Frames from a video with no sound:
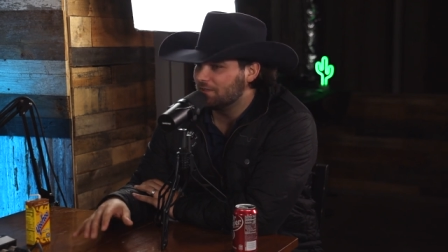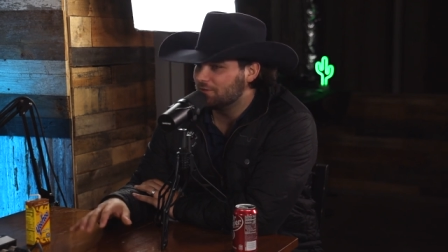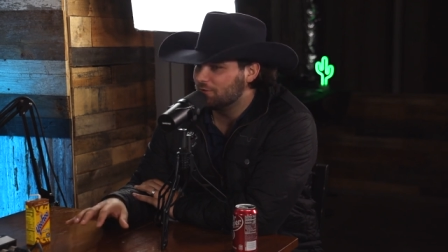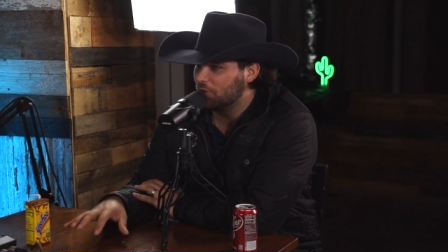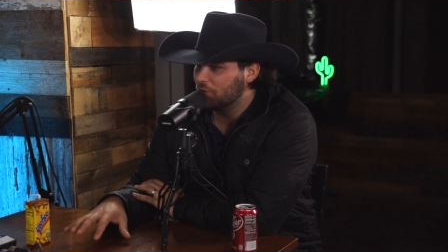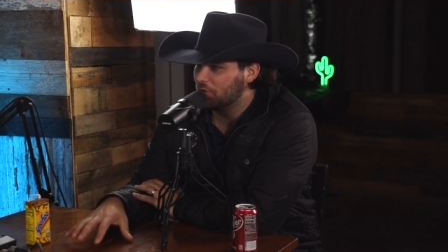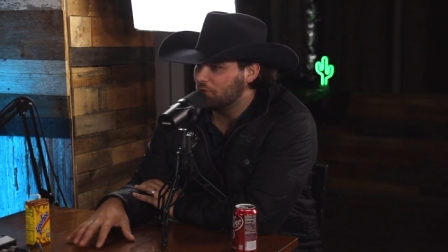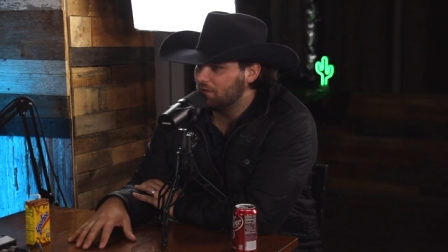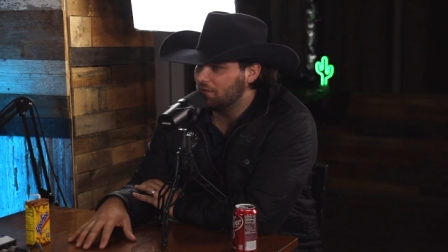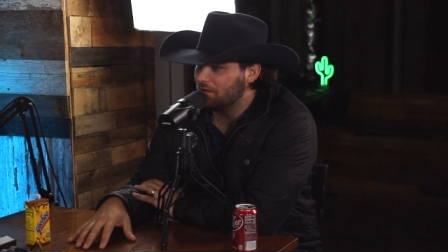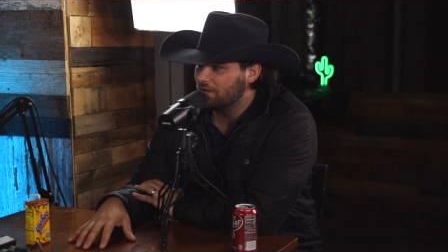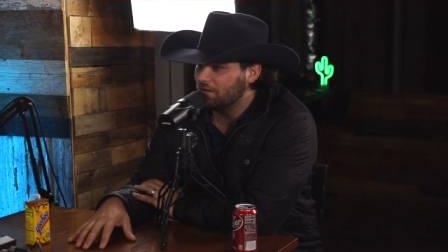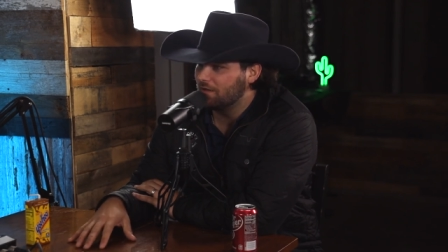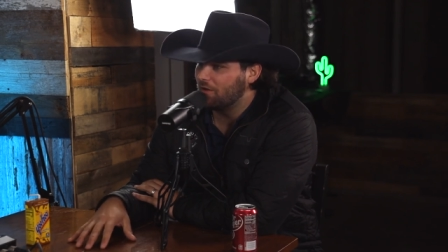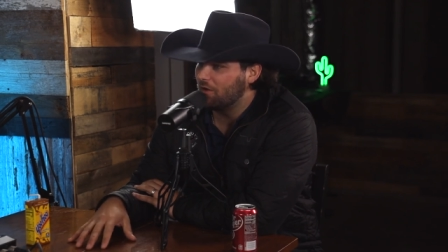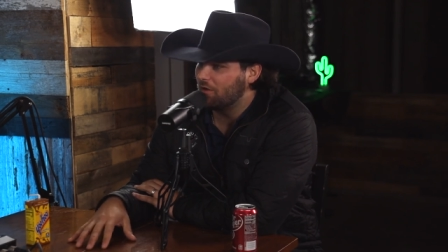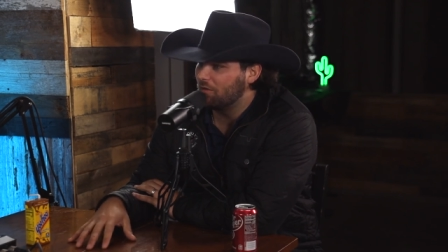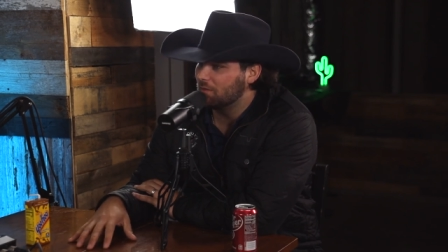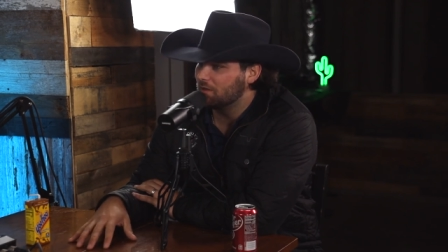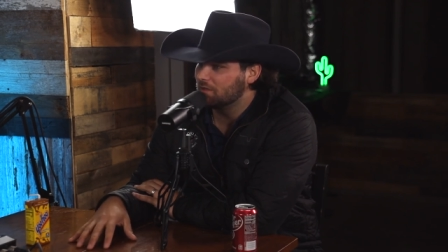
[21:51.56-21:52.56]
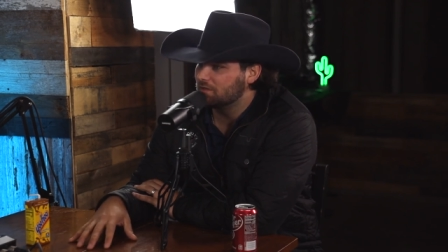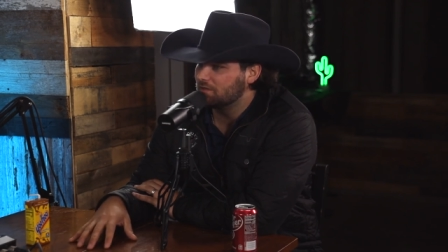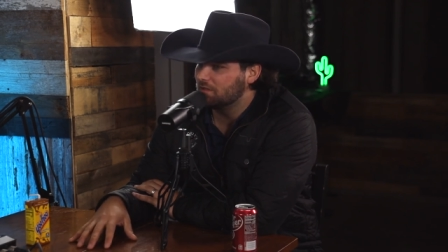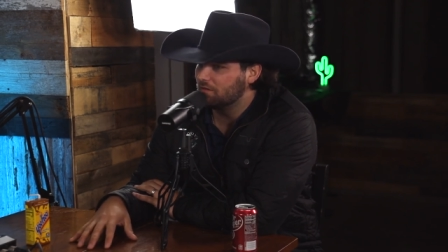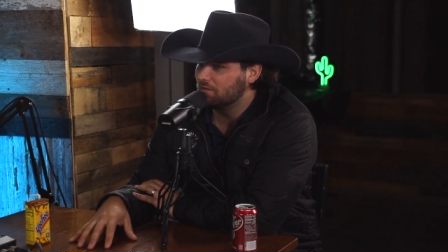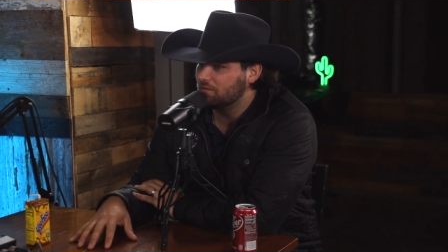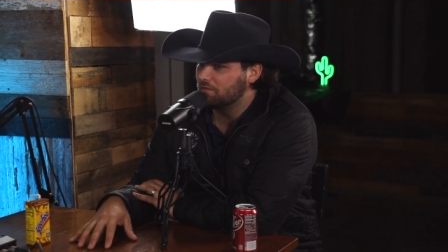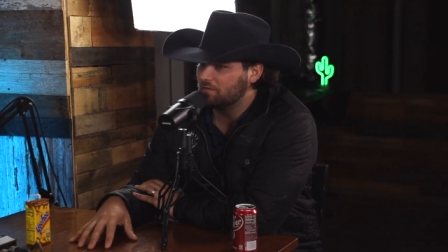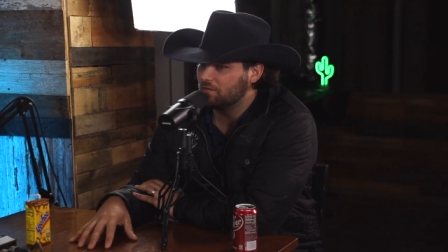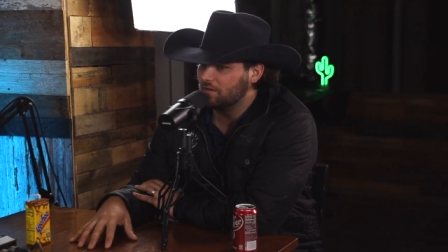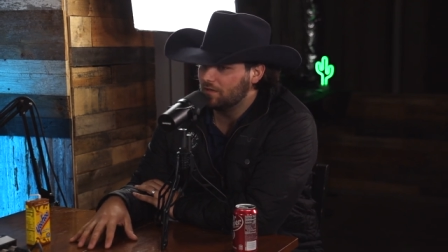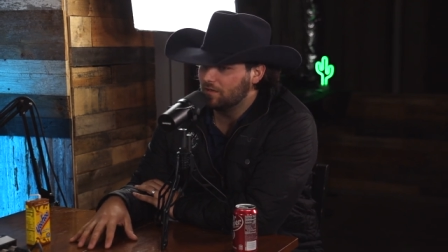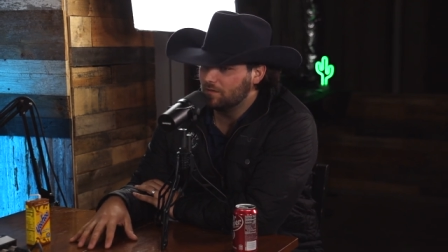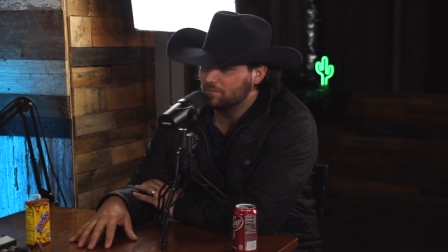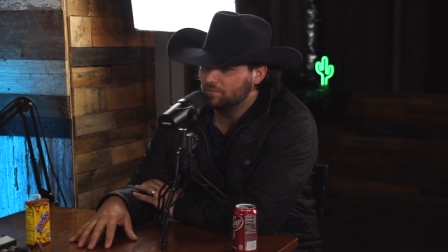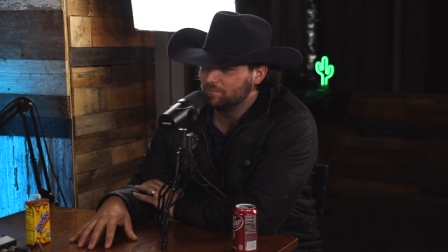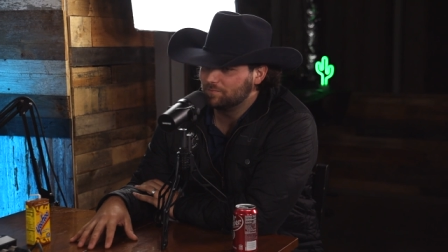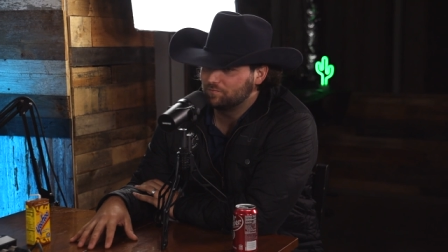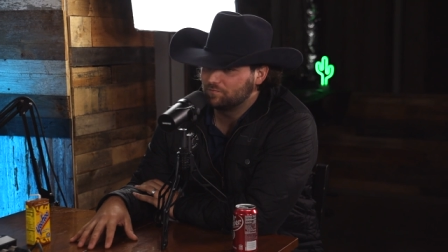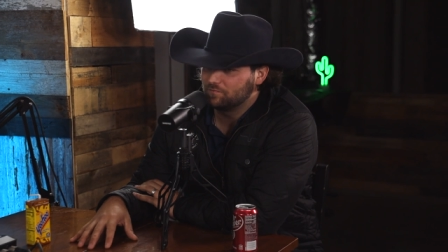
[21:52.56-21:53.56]
I jokingly call myself,
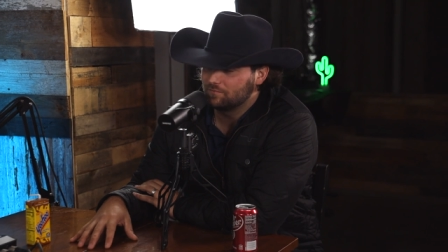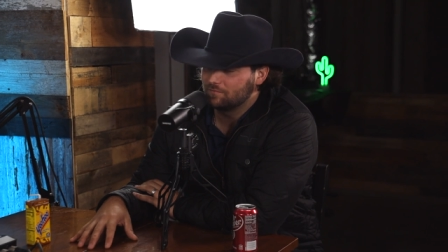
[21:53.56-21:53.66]
um,